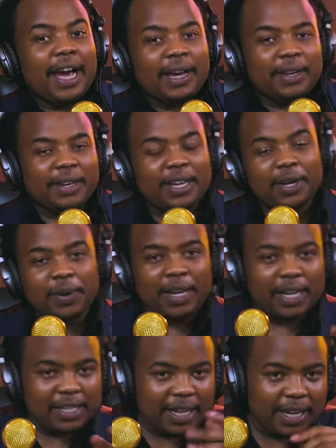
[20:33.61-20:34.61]
Yeah,
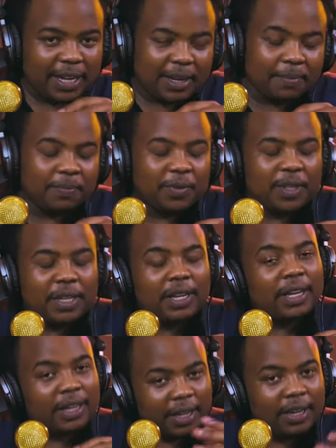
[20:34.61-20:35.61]
anyway, and
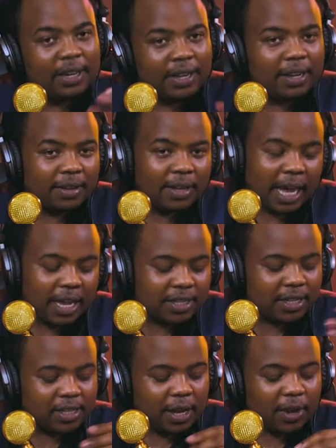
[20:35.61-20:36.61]

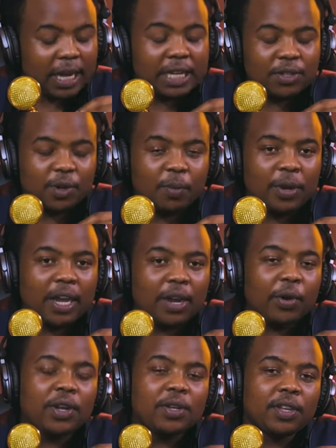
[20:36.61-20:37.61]
as is our custom, we
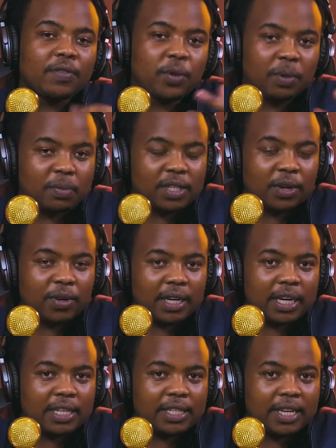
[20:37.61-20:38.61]
are going to give you what Mr.
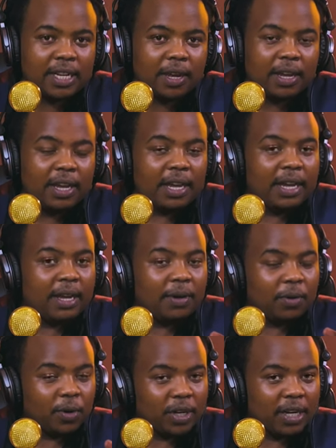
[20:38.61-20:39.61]
Cornelius said,
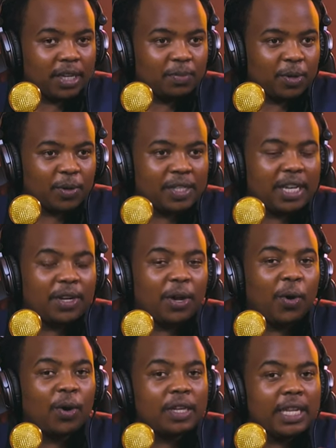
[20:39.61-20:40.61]
Cornelius Mwetwa
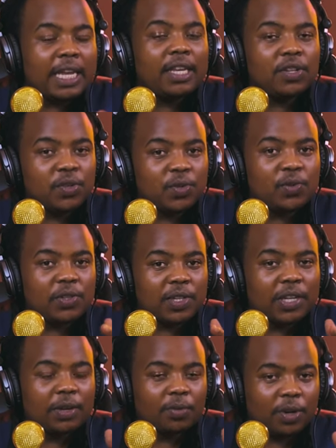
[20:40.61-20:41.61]
said on the
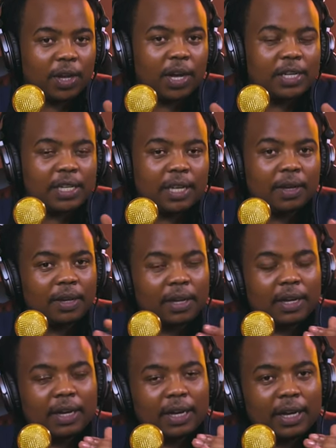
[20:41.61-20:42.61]
issues regarding